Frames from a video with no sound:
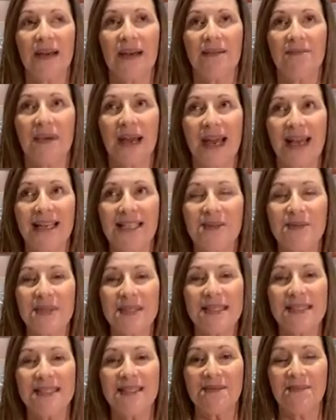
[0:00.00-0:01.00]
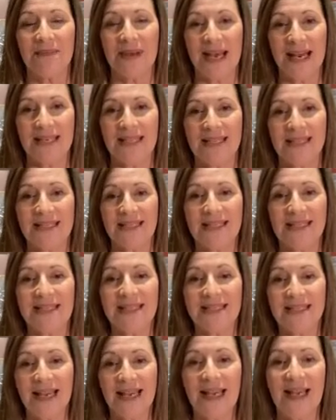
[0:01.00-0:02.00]
my husband's Martin's
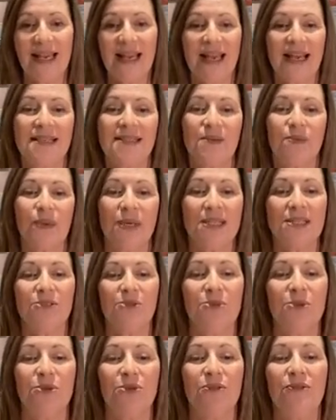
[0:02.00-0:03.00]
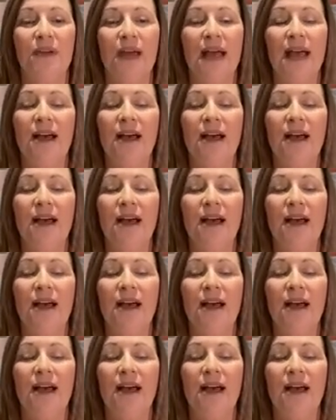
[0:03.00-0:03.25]
second cousin once removed,